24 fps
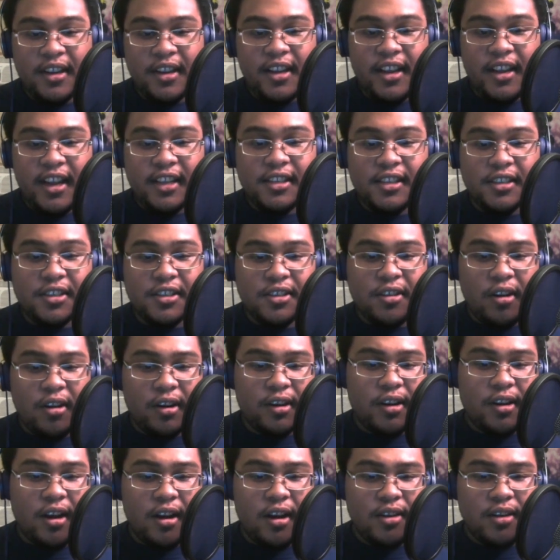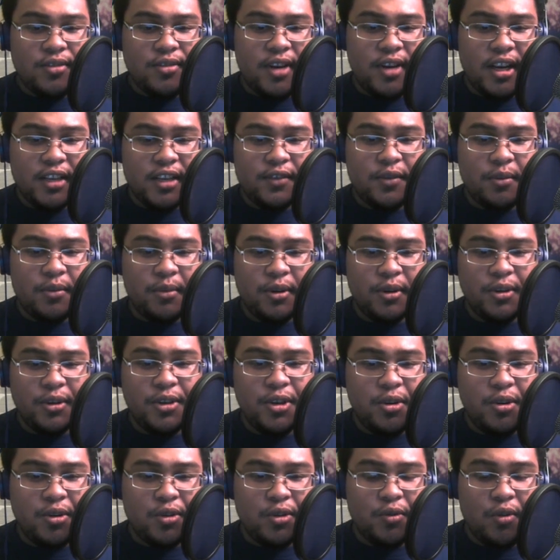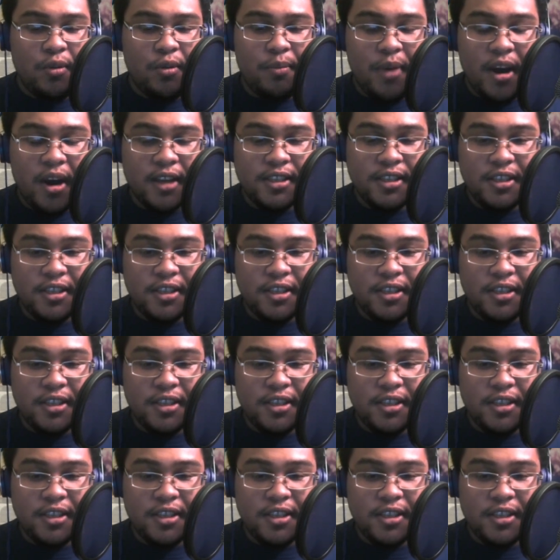It's a stark contrast from her usual bossy